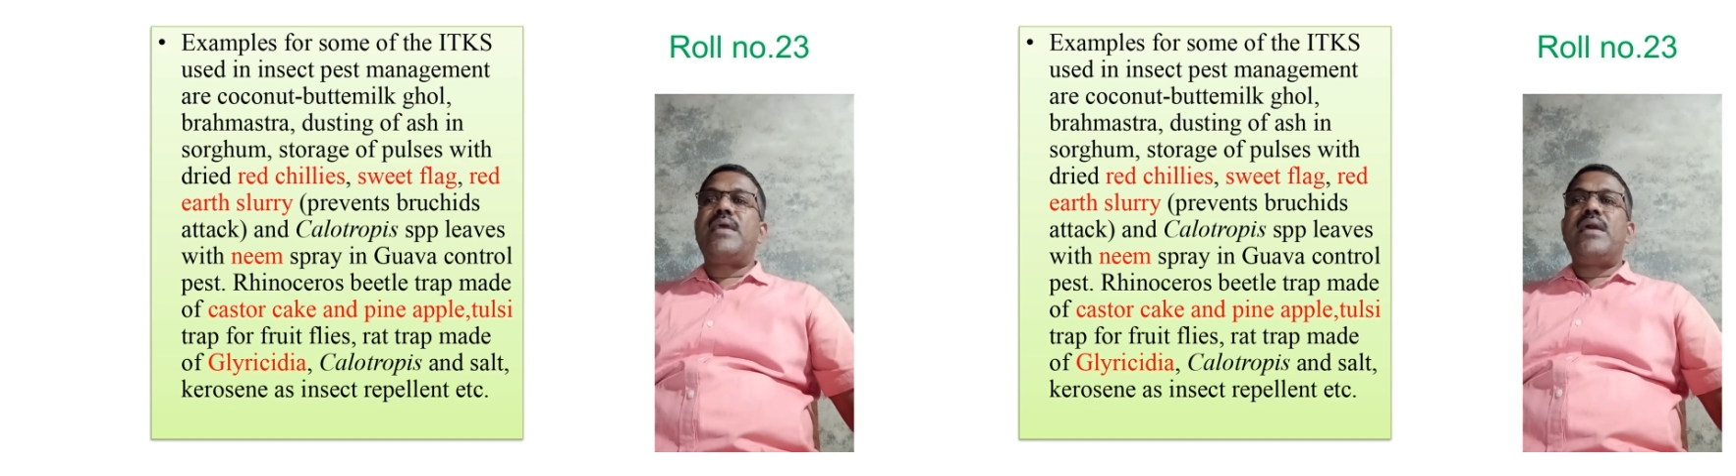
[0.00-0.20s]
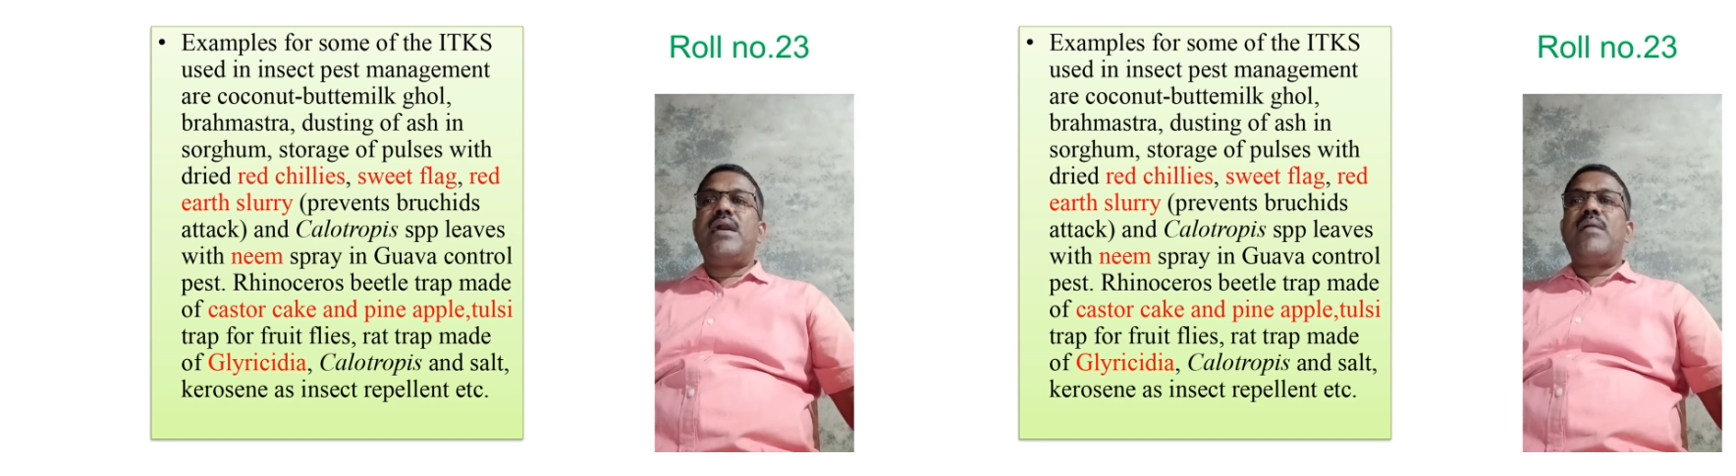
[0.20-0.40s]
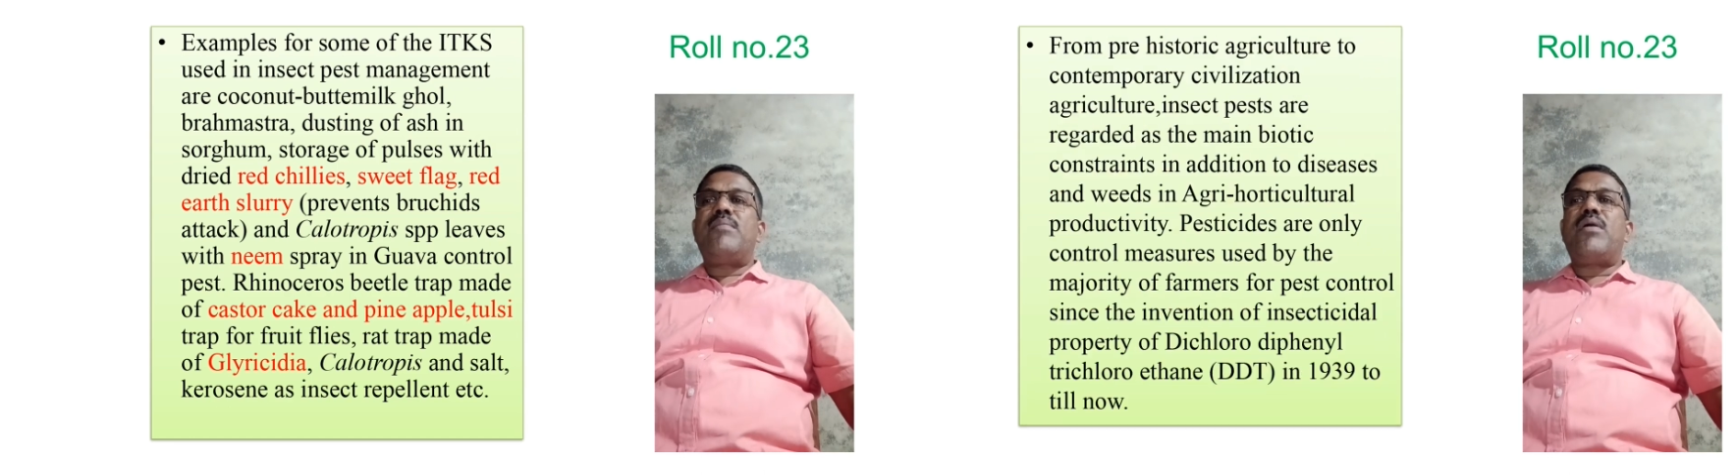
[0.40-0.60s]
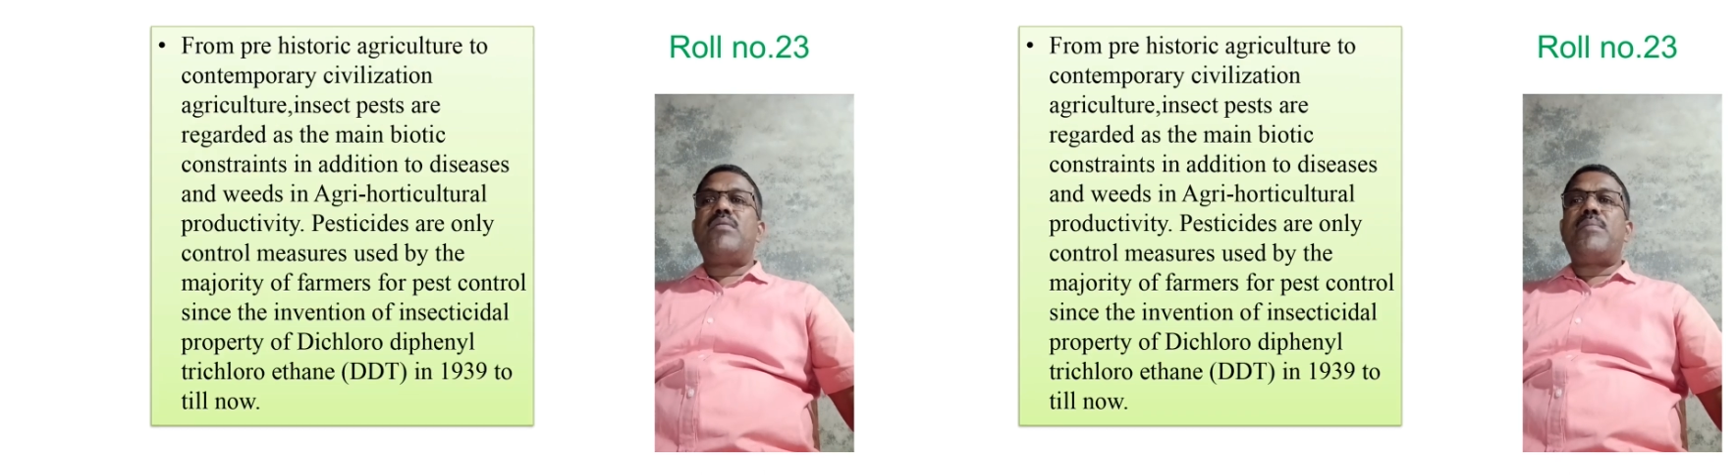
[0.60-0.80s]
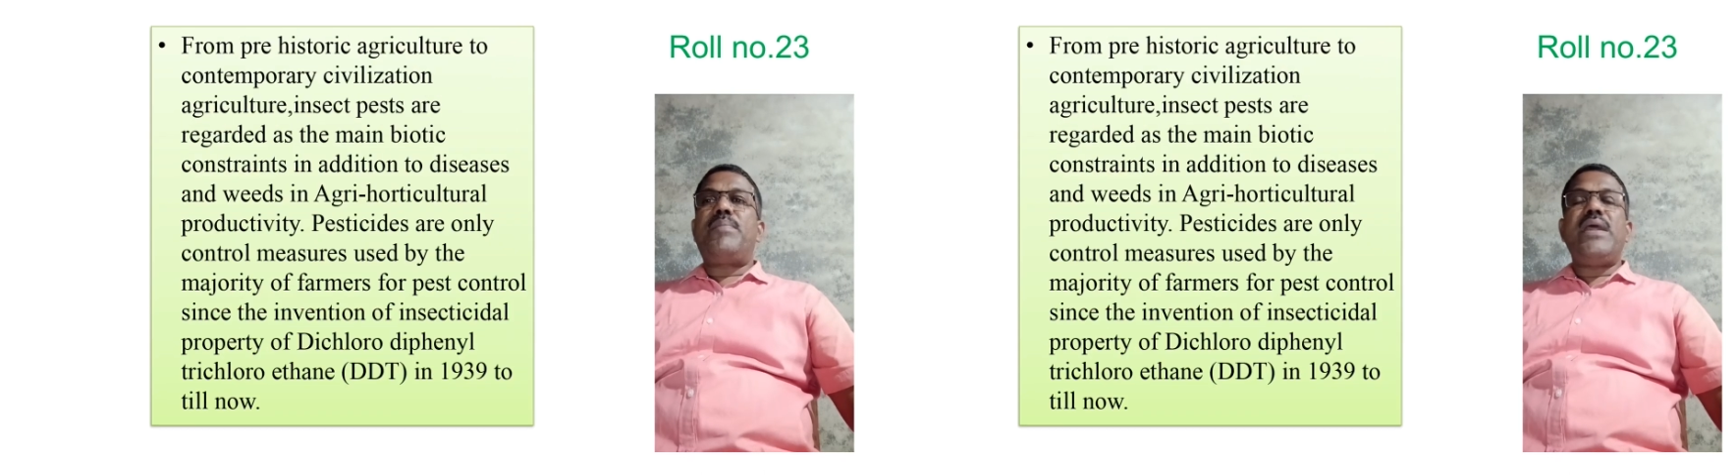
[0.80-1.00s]
From
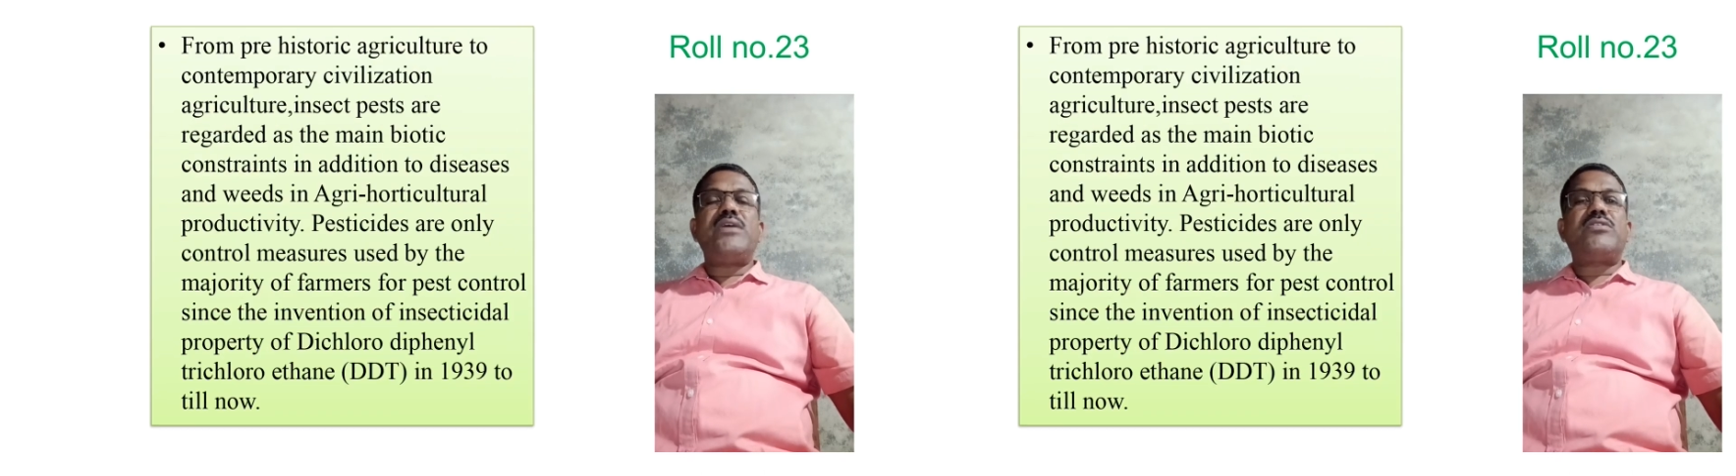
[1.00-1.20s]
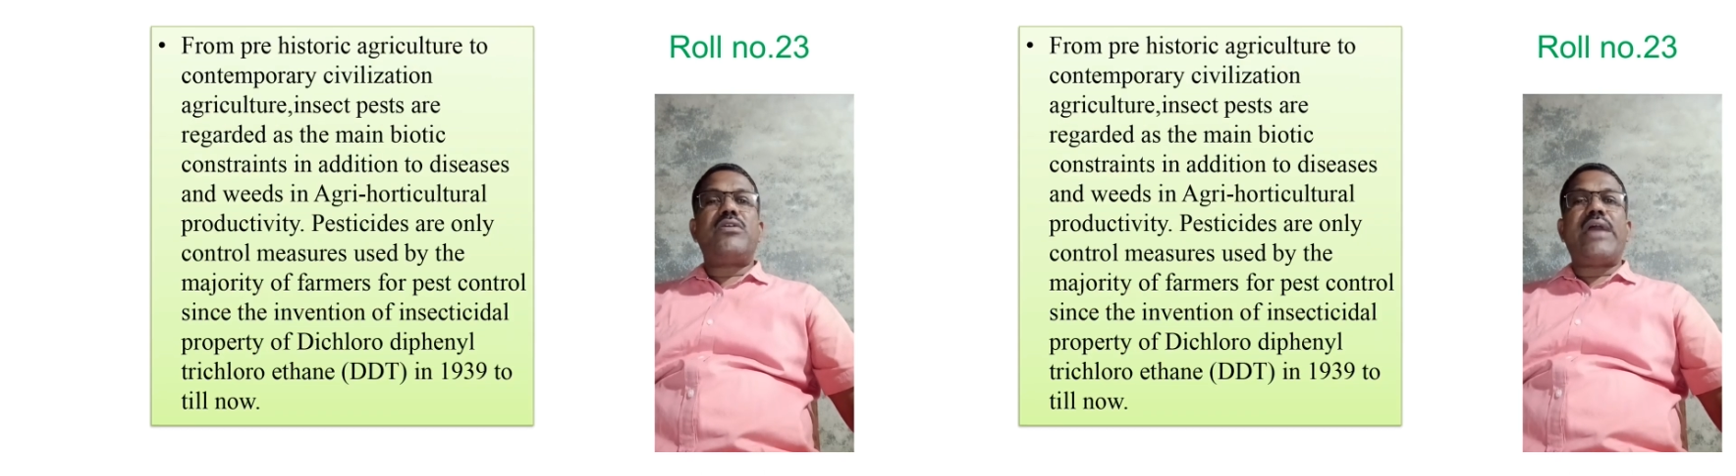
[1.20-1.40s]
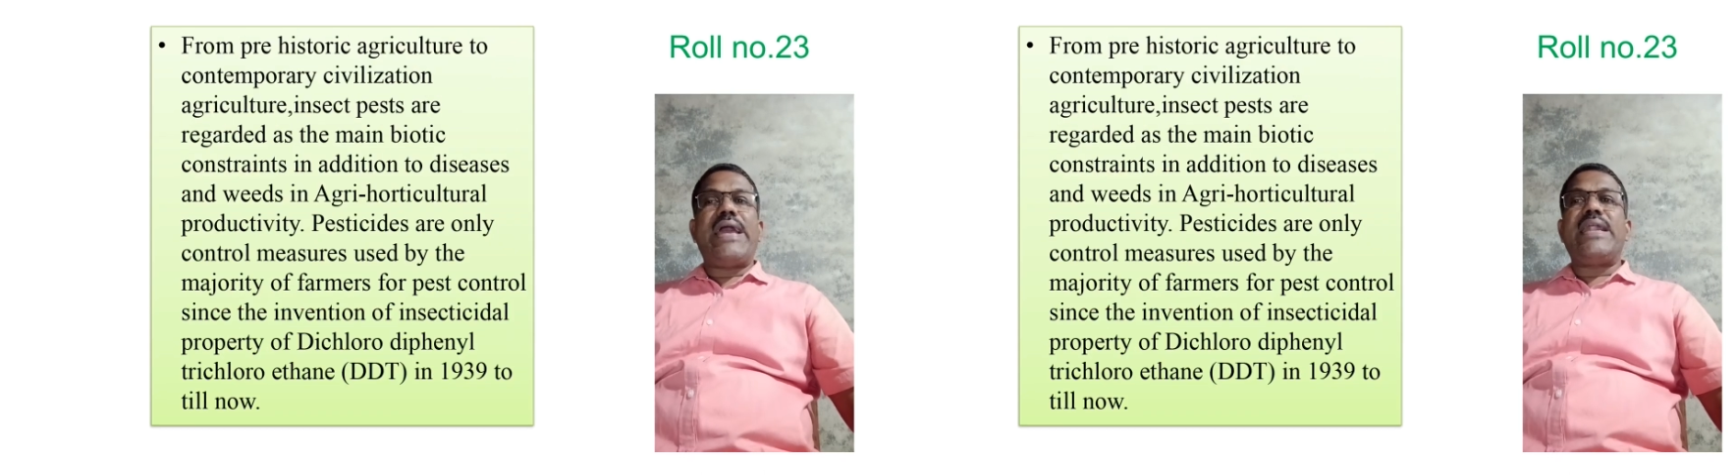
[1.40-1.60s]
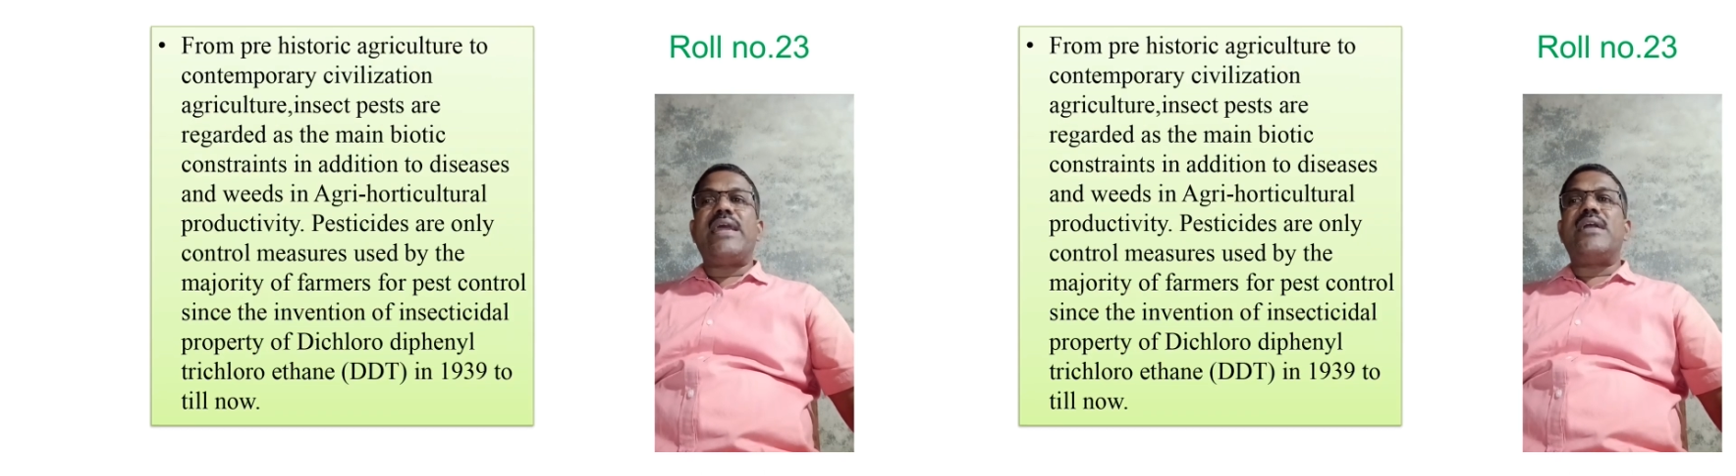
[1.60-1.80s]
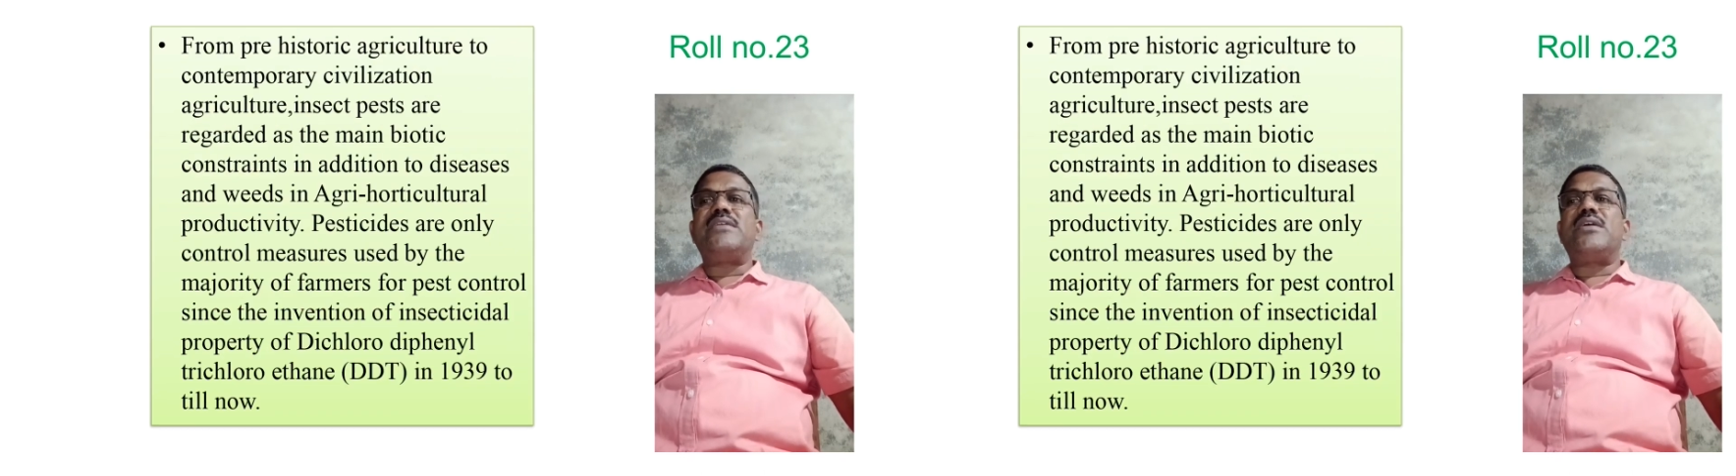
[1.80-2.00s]
the prehistoric agriculture